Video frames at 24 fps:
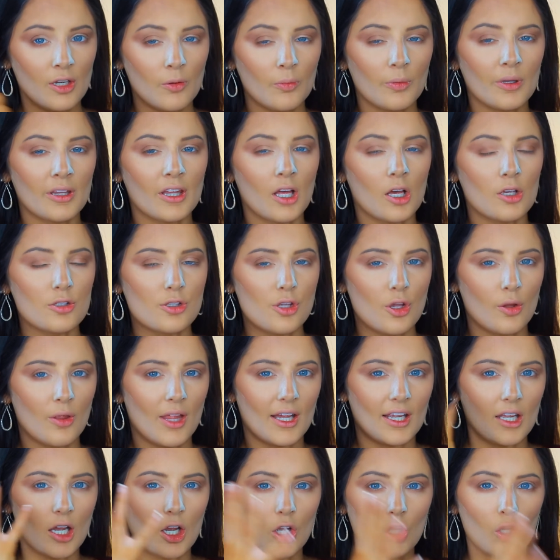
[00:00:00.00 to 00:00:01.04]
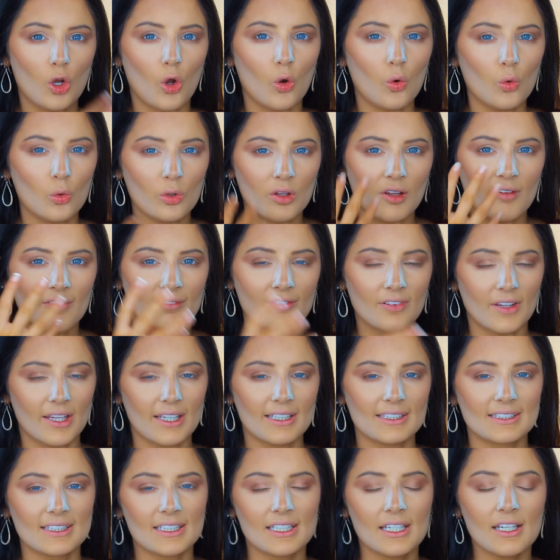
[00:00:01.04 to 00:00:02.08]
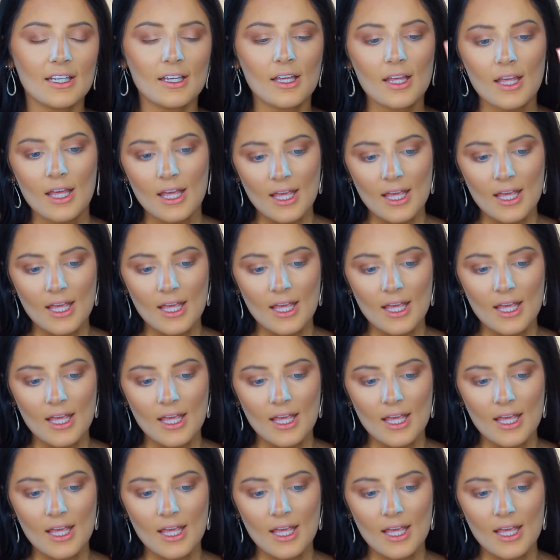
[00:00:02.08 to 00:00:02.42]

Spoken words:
with also like gold flakes in it.